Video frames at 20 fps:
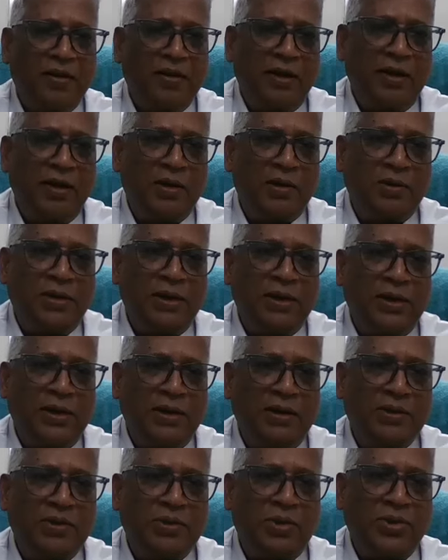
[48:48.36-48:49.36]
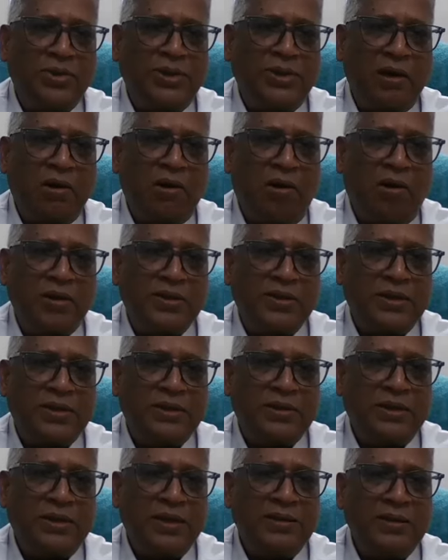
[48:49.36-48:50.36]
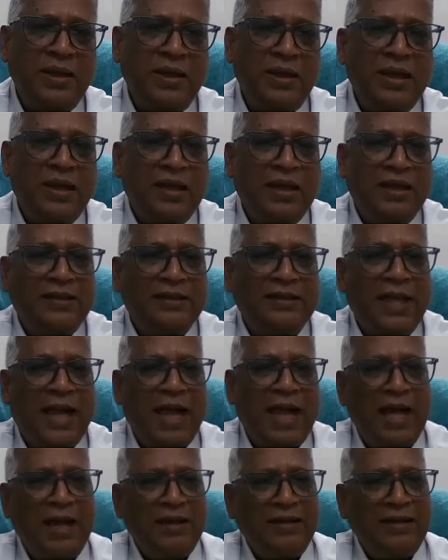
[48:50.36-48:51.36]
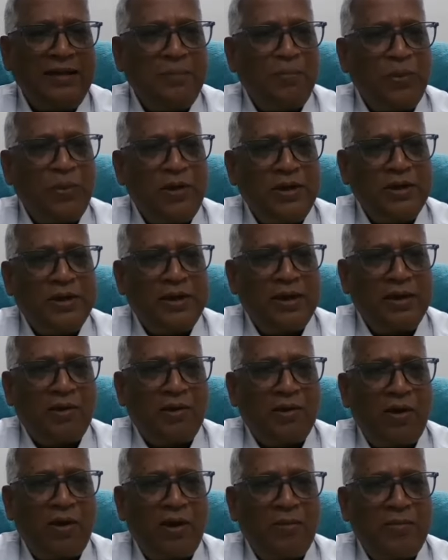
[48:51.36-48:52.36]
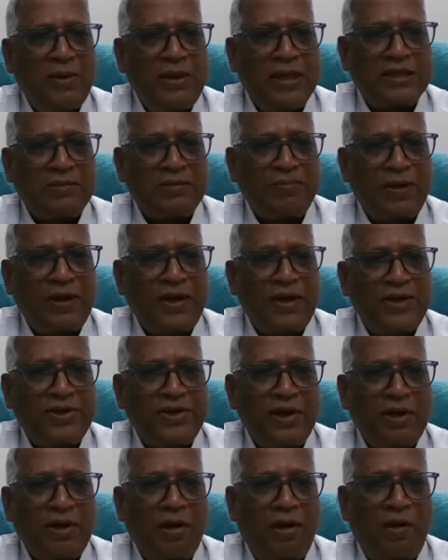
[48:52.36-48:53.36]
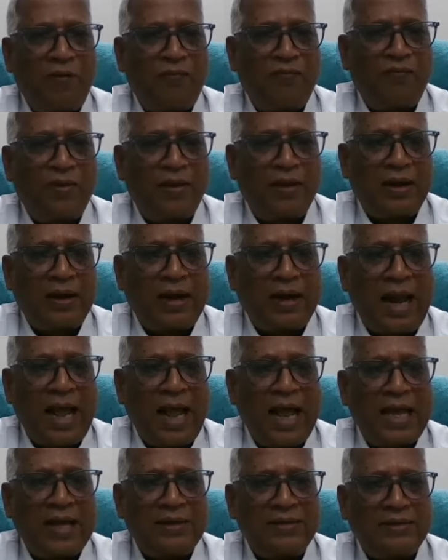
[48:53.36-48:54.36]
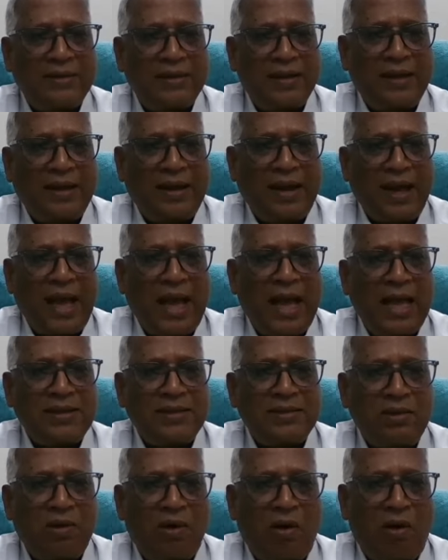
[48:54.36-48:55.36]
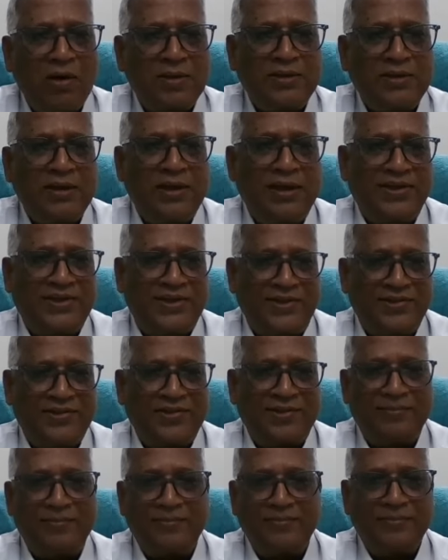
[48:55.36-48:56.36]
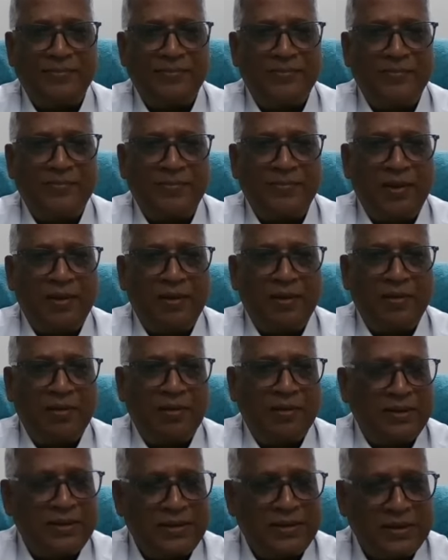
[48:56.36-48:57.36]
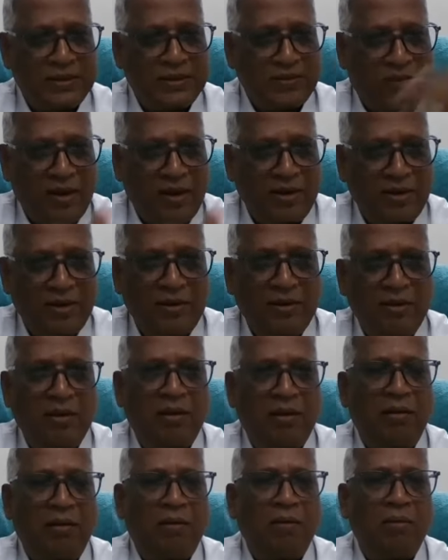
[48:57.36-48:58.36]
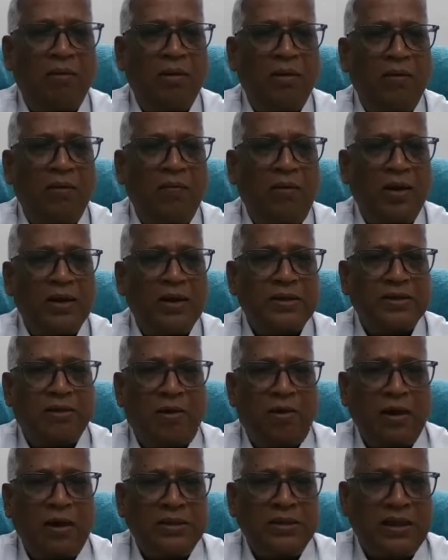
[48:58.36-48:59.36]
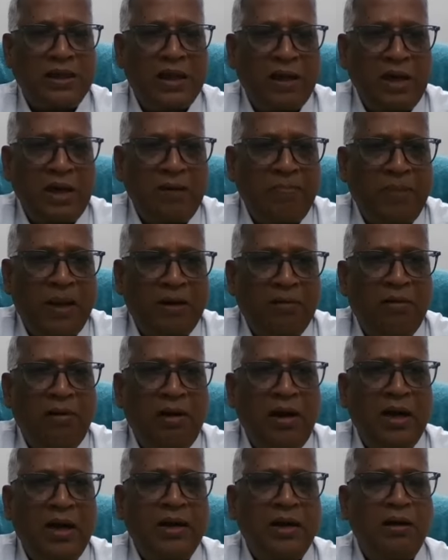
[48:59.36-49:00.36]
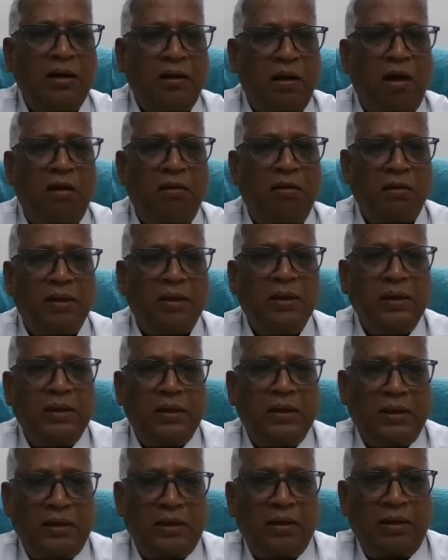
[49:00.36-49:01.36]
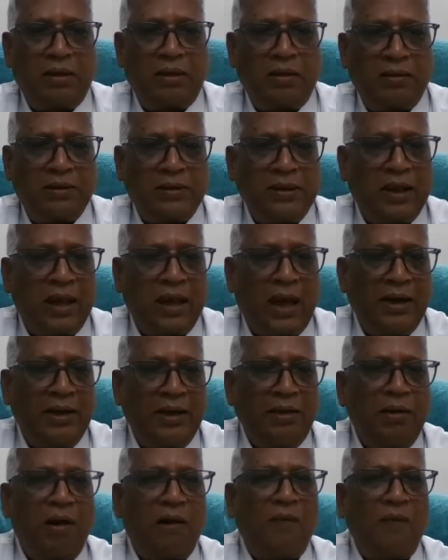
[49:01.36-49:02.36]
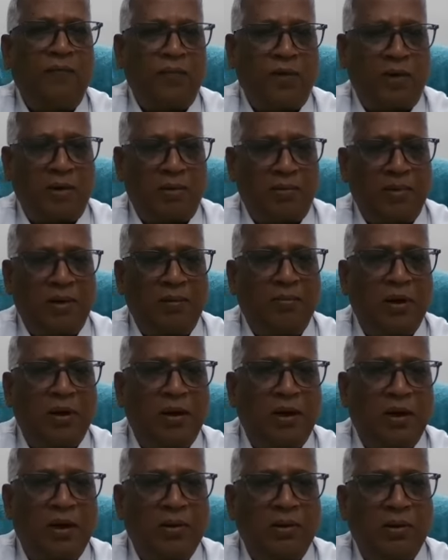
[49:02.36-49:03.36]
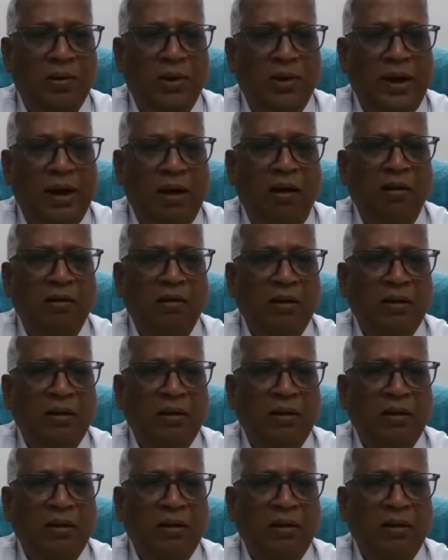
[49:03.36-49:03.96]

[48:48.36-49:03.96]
into the social consciousness than the political economy explanation of class-caste oscillations. This is one what is called as intercalating down the idea of Lohia